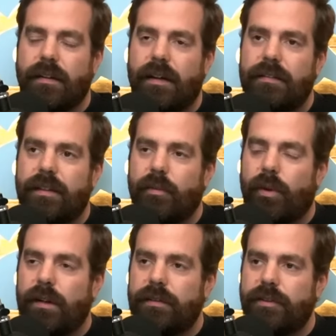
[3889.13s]
I didn't
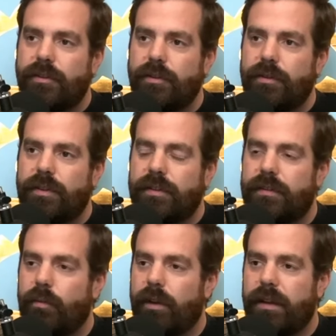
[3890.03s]
want to
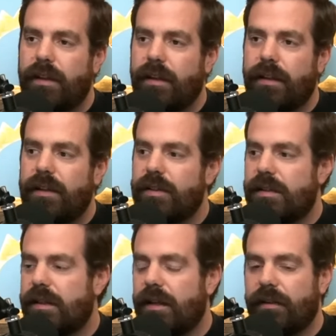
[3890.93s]
just willy-nilly
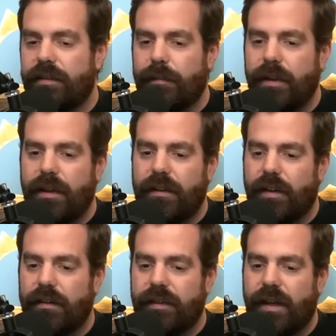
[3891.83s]
just think of something and
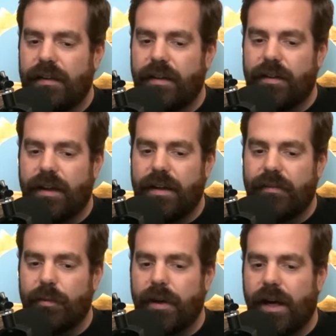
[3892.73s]
toss it on there that I'd
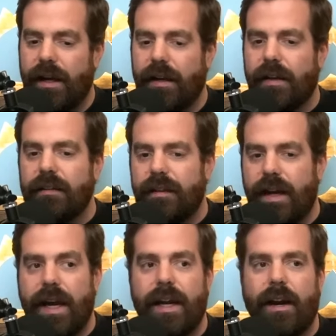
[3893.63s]
never buy.
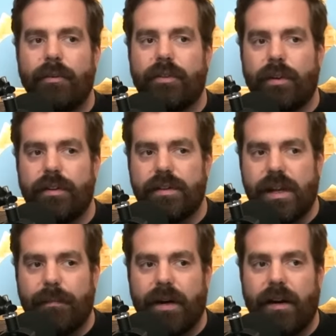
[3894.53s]
Today, I was going to
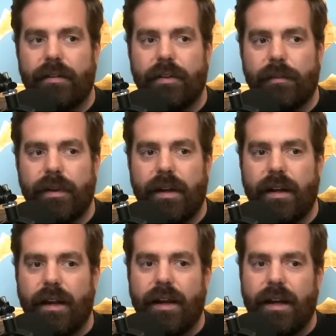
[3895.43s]
step out a little bit,
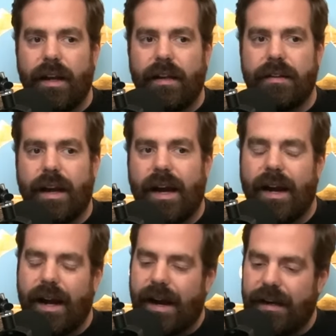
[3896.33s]
and
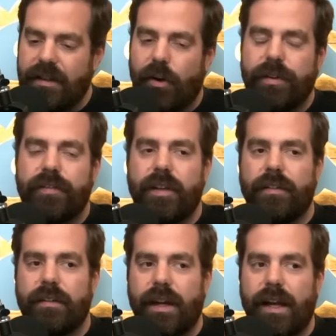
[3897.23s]
I noticed the
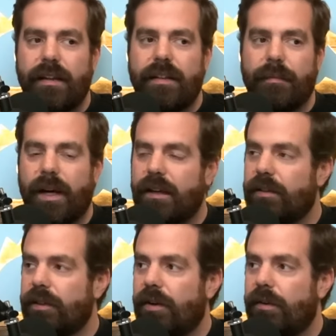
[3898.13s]
other day that my
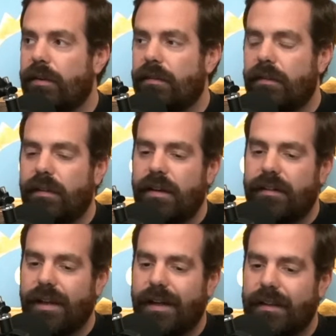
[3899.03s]
cologne is getting